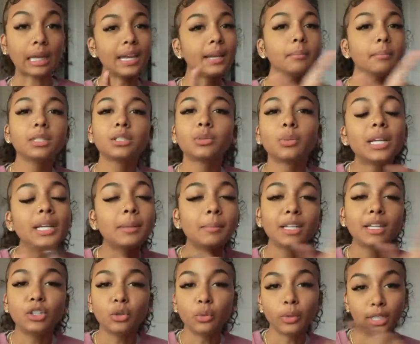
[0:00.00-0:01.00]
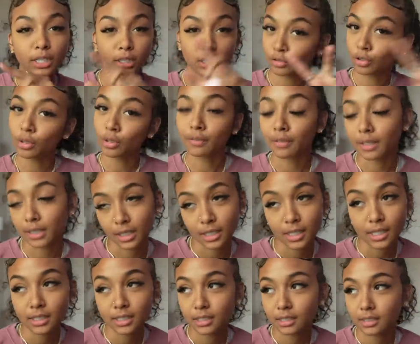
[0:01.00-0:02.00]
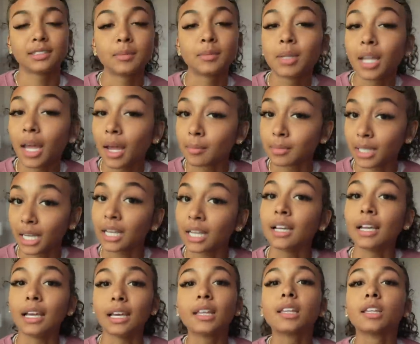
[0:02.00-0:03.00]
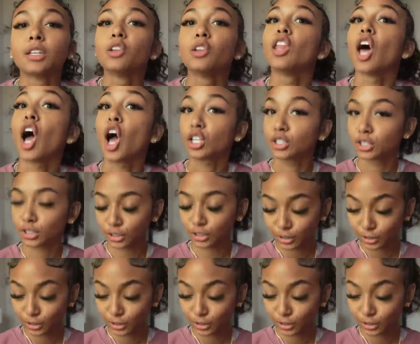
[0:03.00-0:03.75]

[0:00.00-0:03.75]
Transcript: in between me doing two different things, sometimes I can get a little lost.